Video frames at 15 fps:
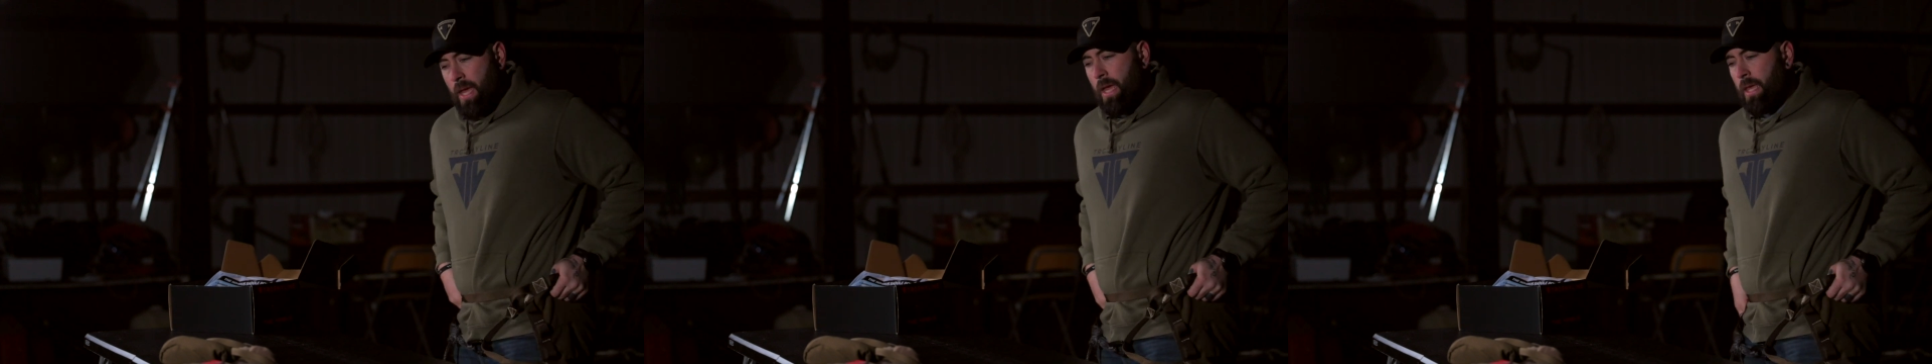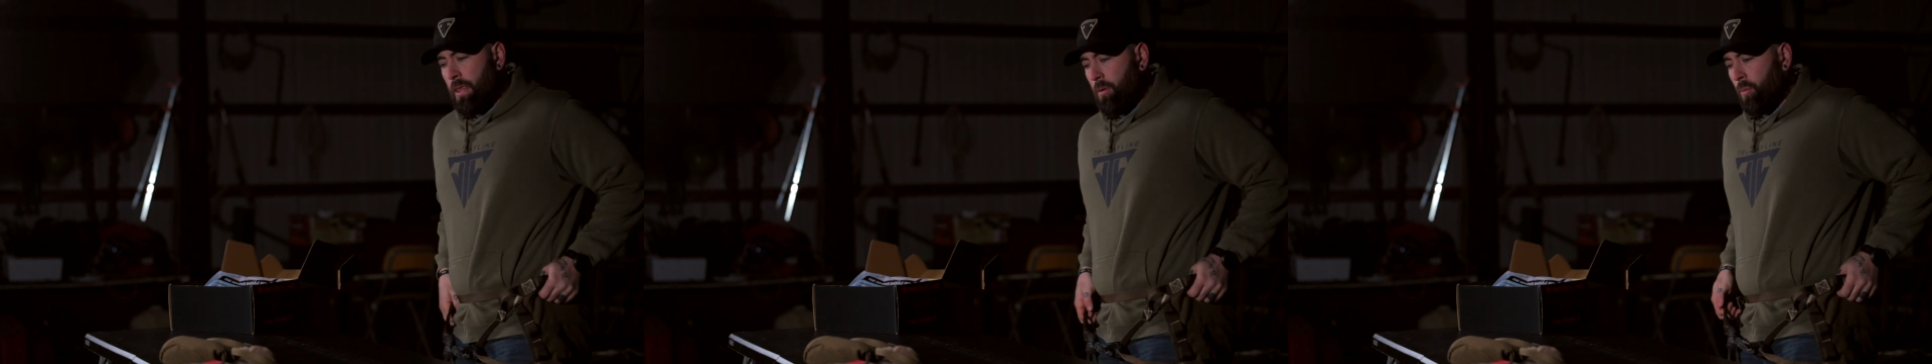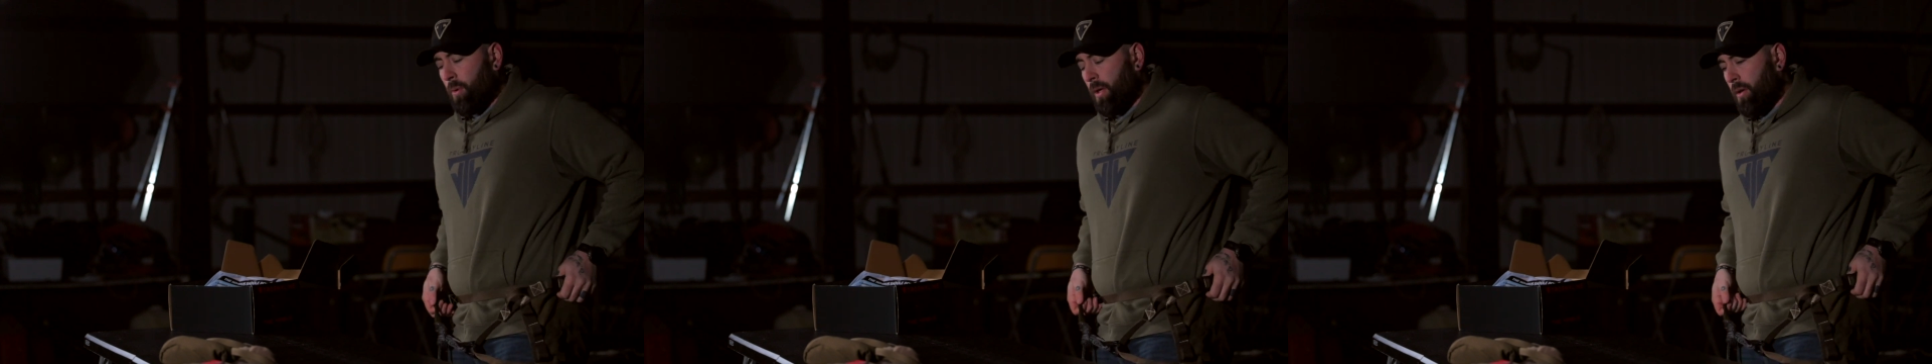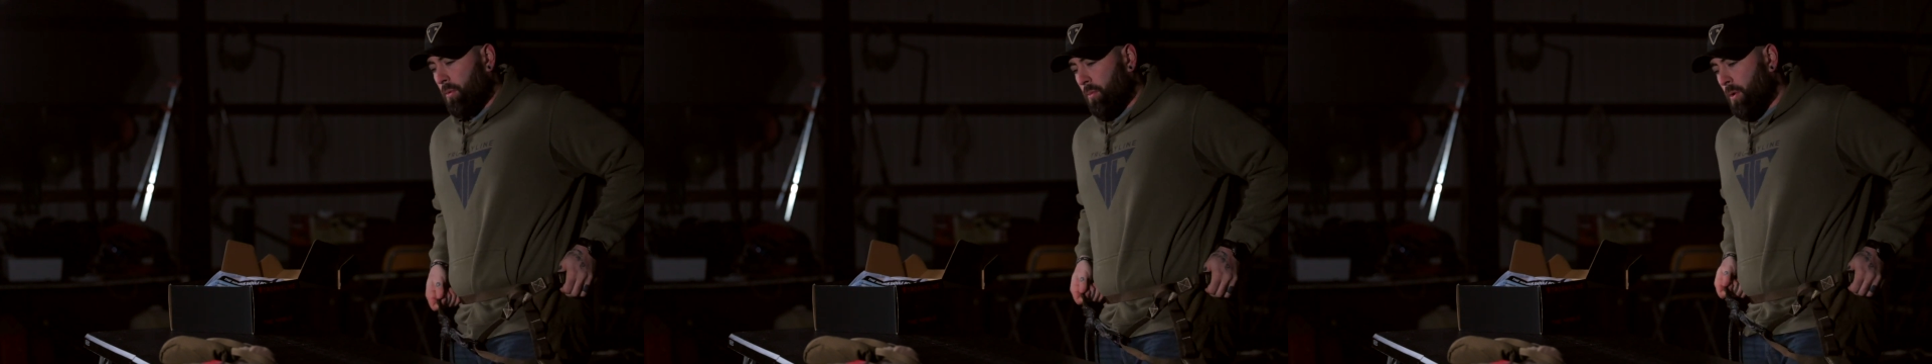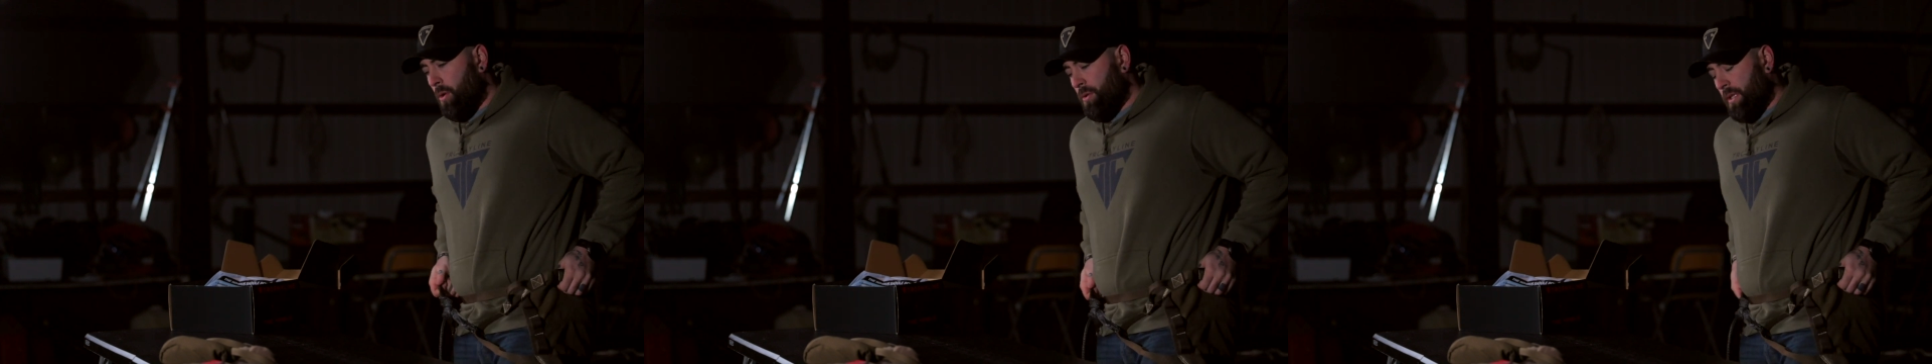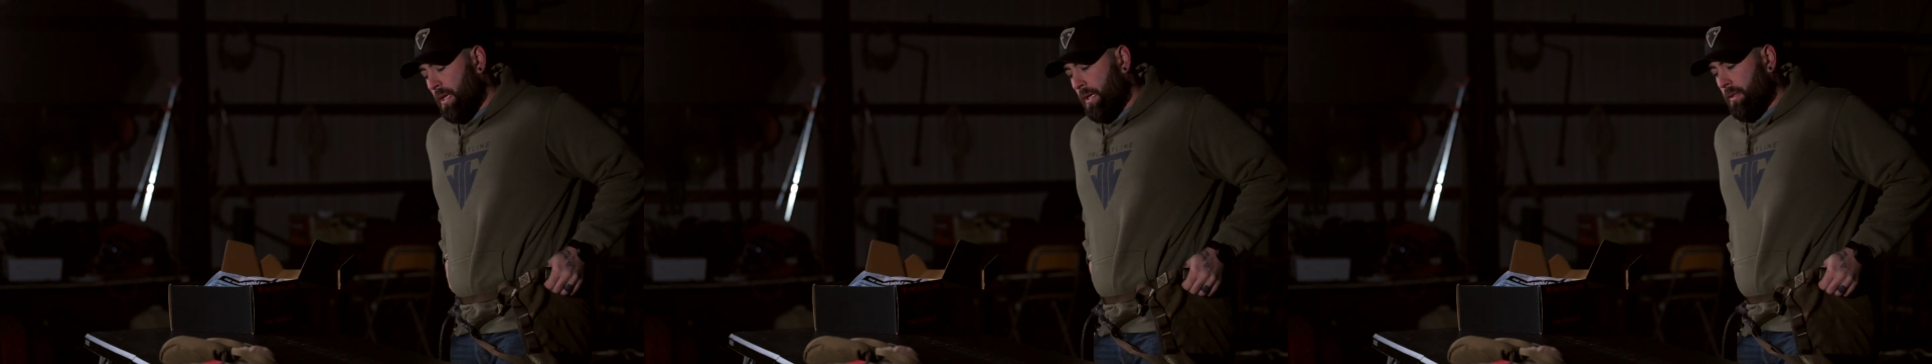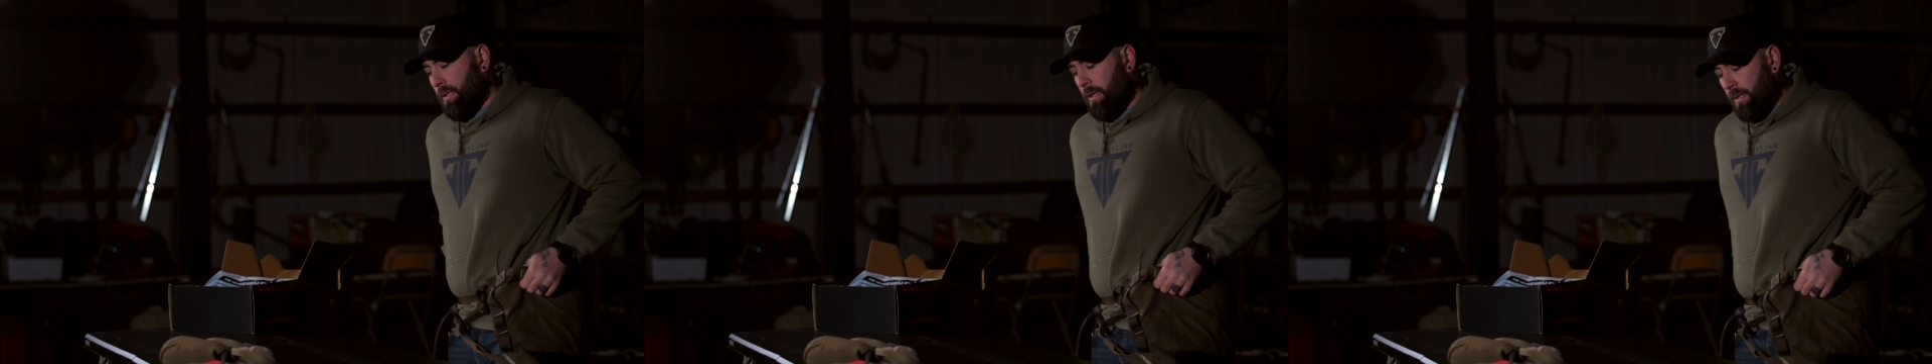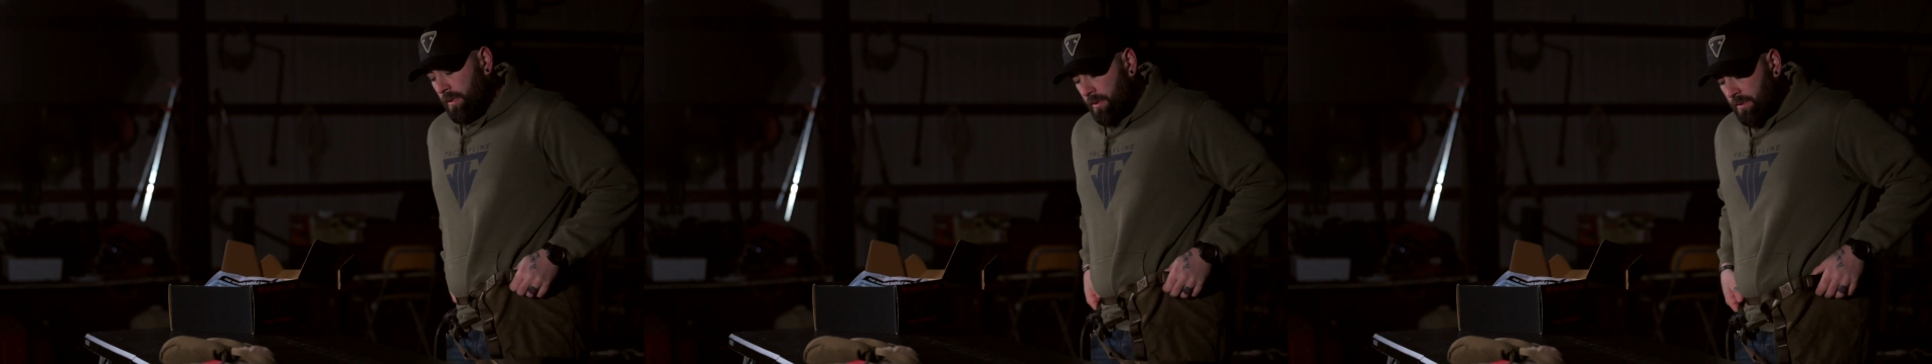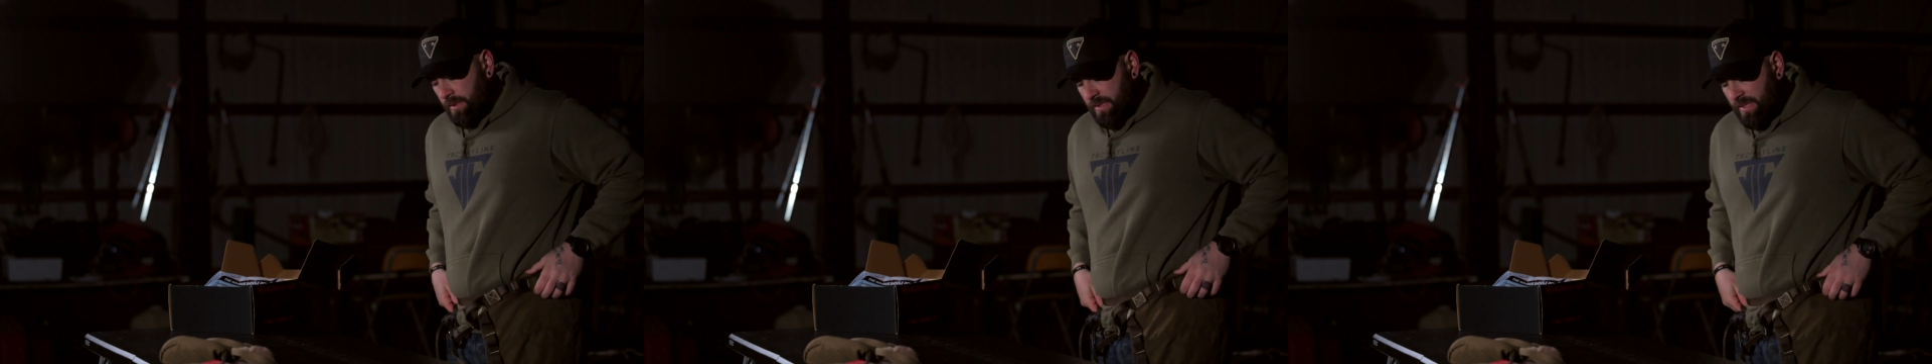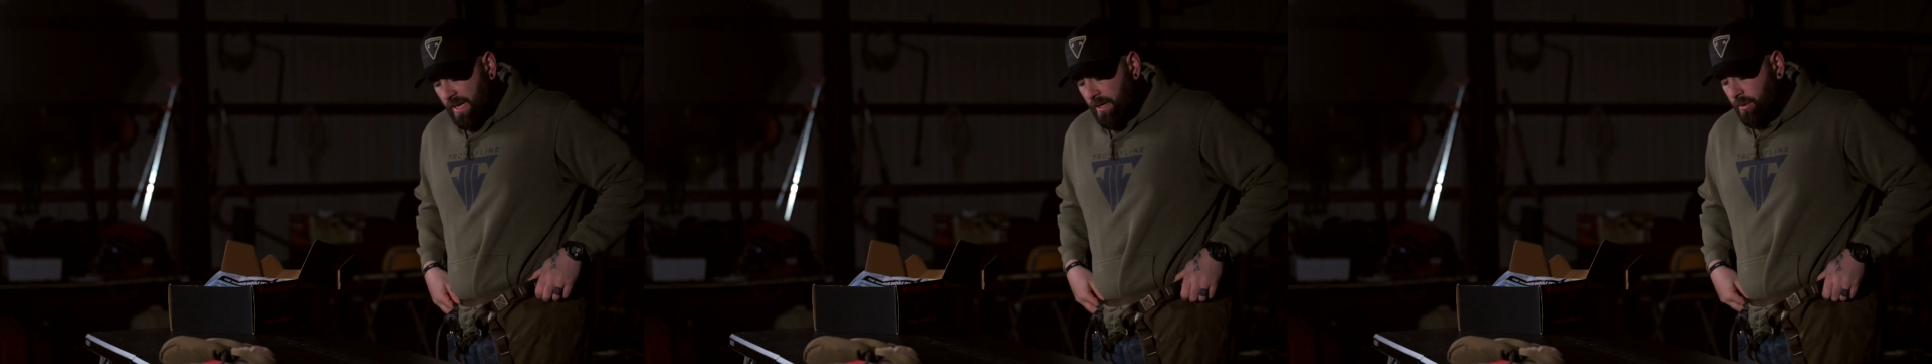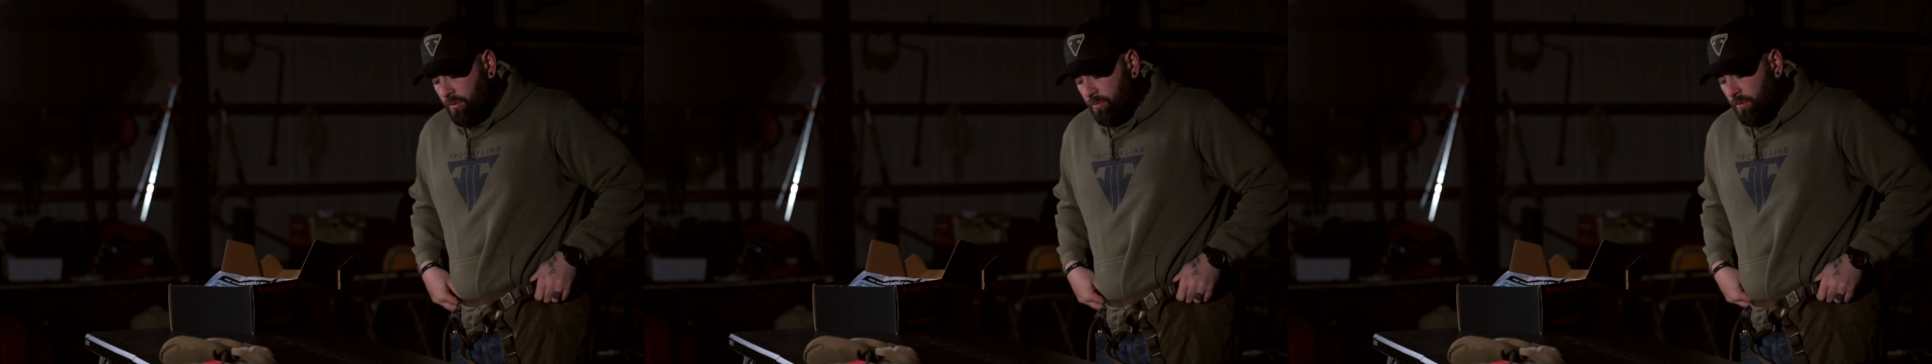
And then we're going to rotate the saddle